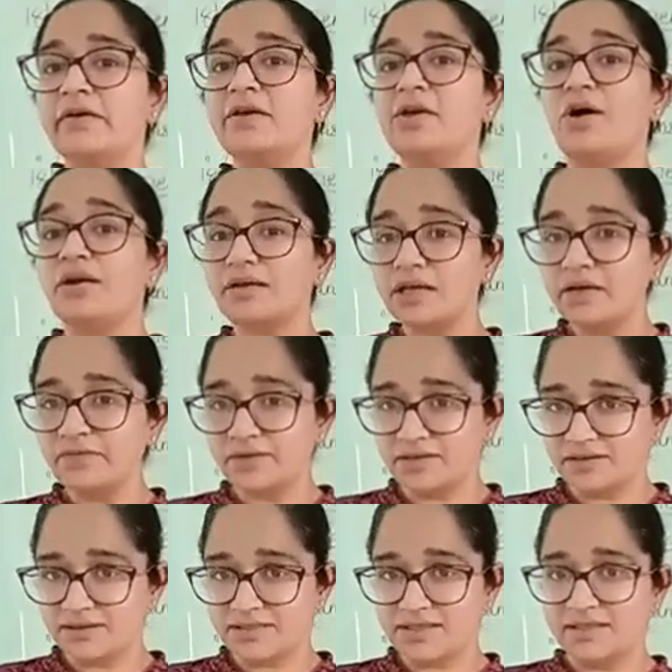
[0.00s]
Your
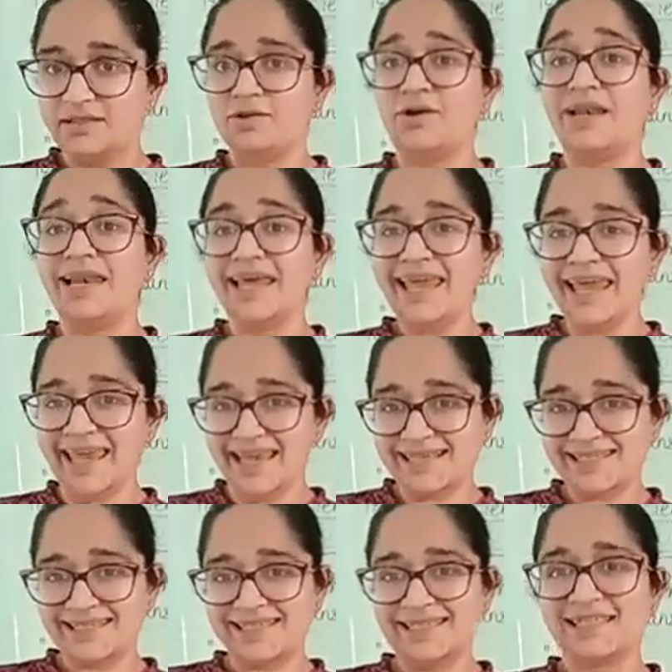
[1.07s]
rivers, your
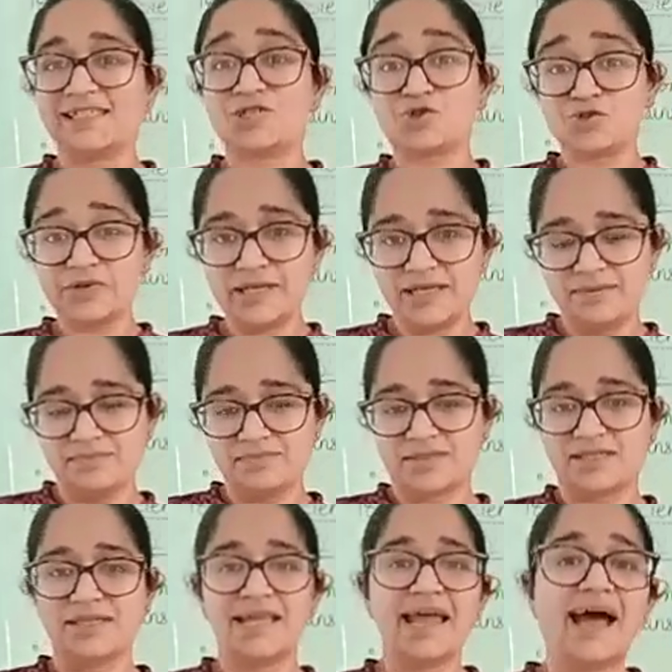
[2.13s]
lakes, streams,
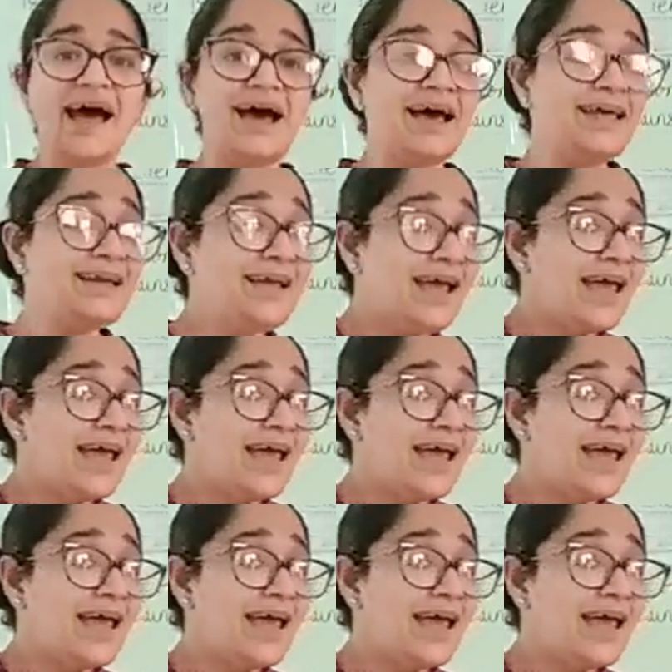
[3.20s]
they are